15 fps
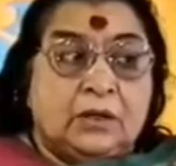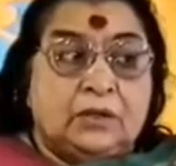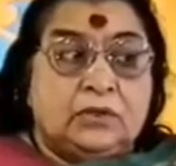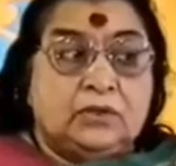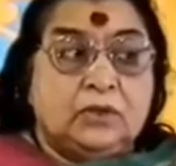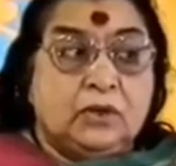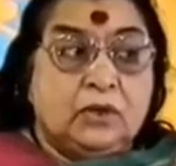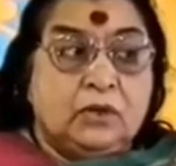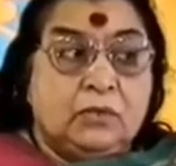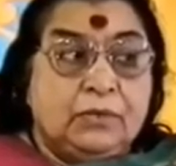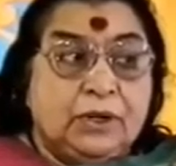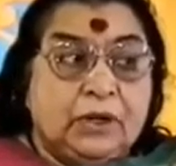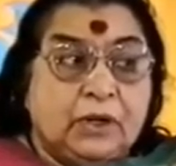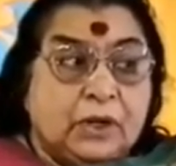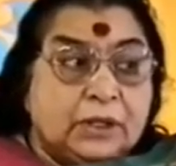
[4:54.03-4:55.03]
So,
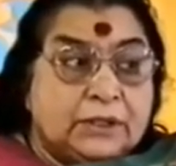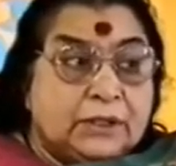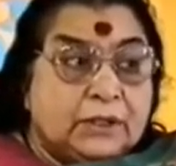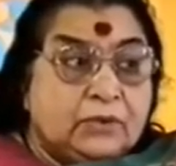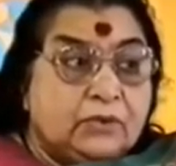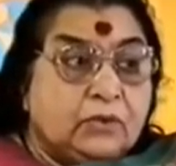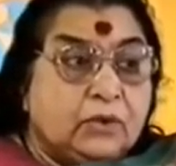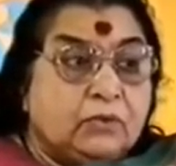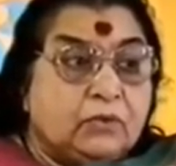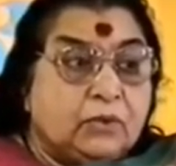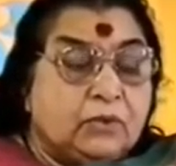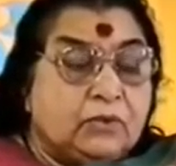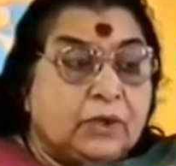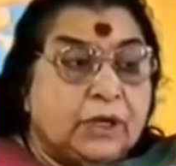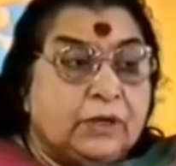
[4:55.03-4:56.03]
because they do not
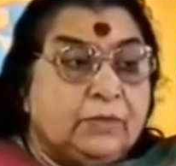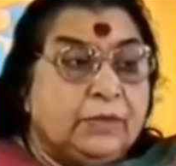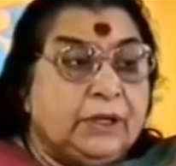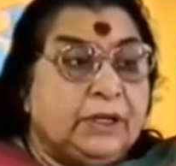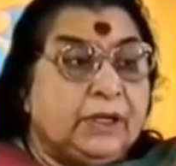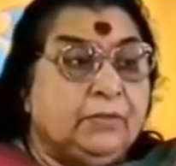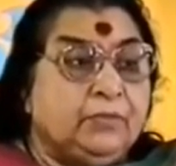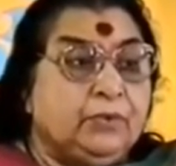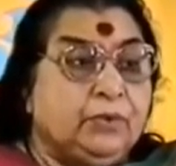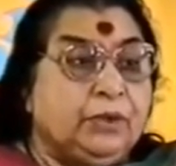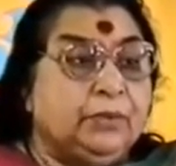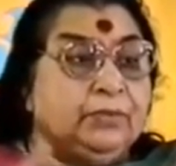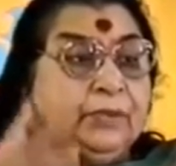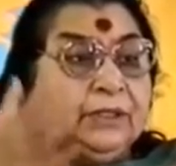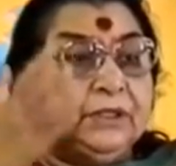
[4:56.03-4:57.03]
want to admit, they put
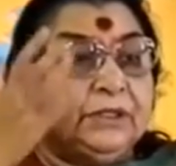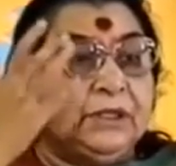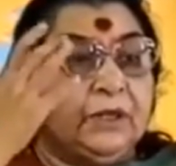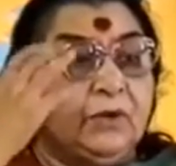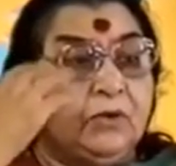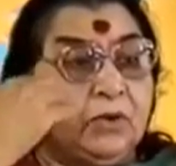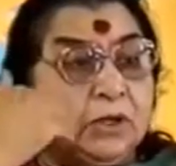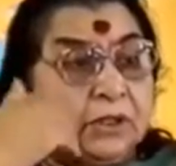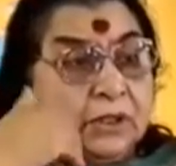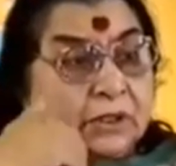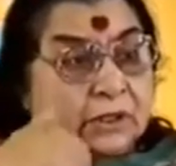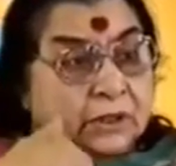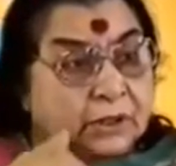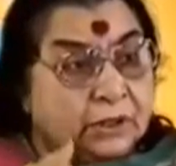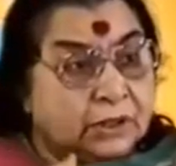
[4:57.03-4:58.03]
up this
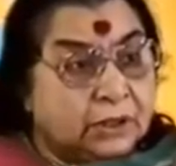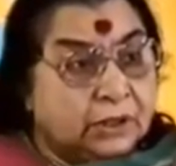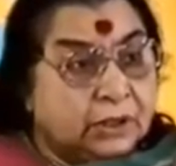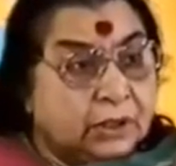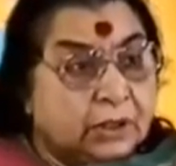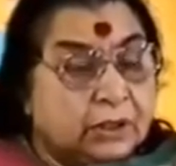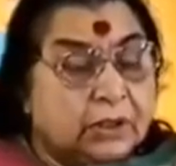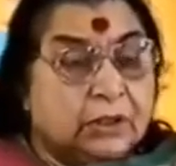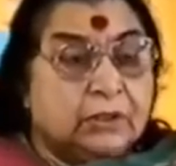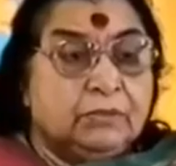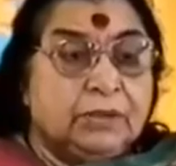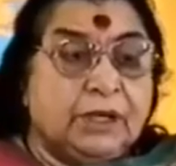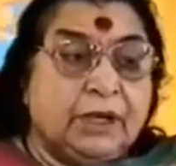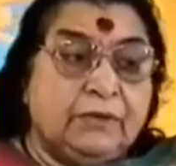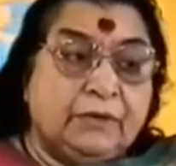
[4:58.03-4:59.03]
arrogant
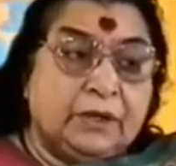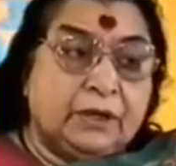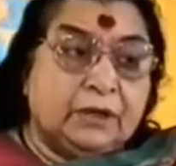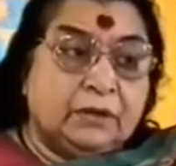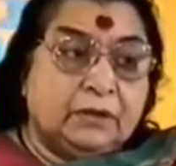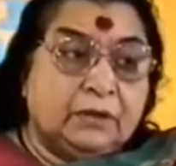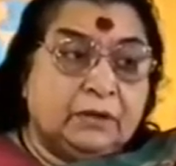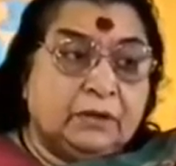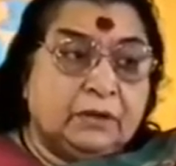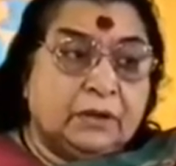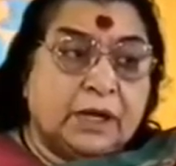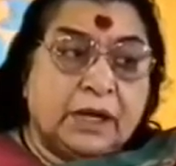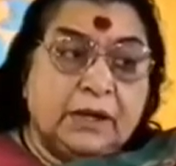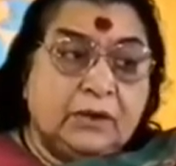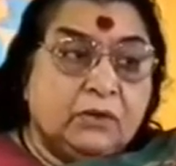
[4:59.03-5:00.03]
behavior
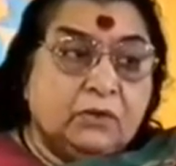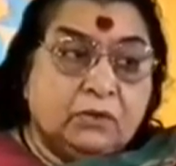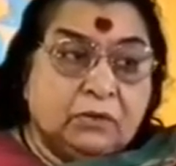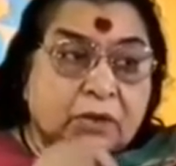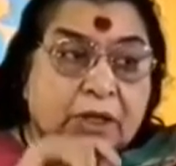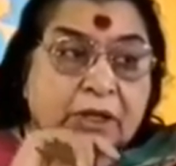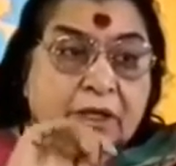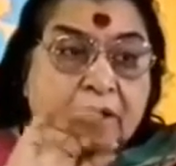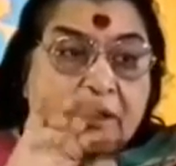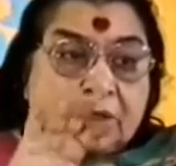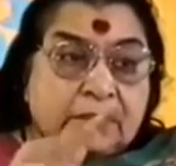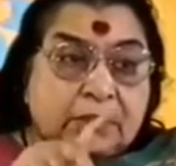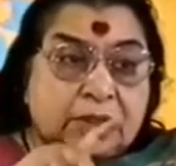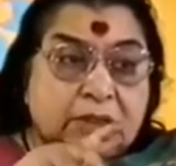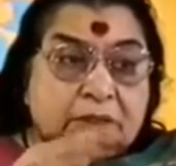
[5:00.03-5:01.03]
I know
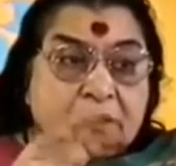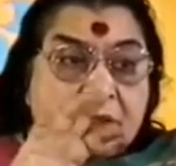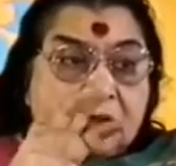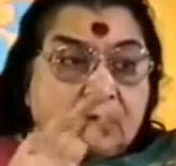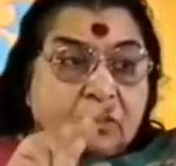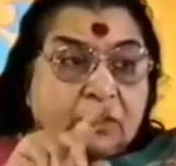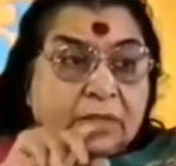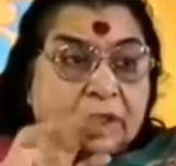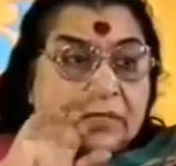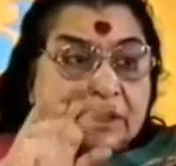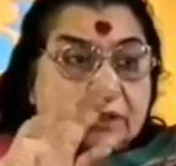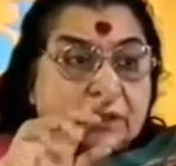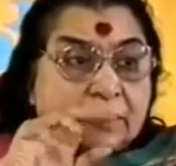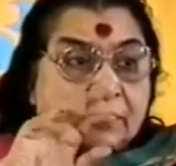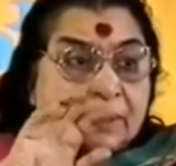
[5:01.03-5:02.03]
underneath this arrogant there
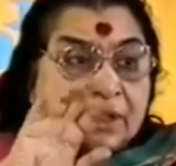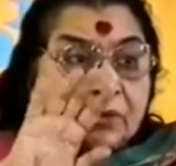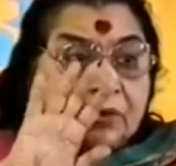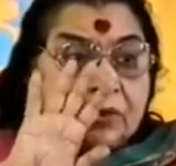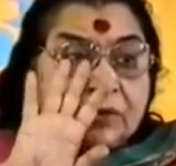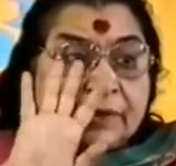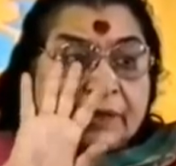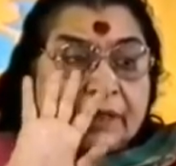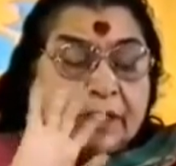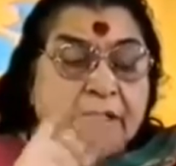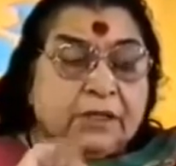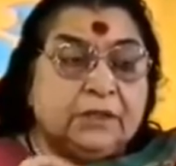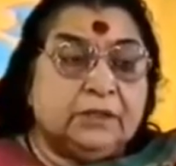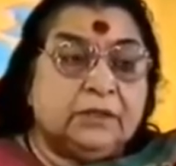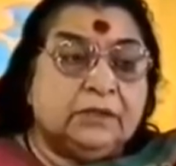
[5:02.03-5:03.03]
is somebody who is very
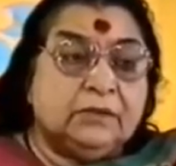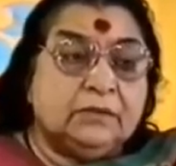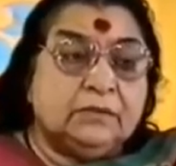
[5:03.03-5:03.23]
guilty.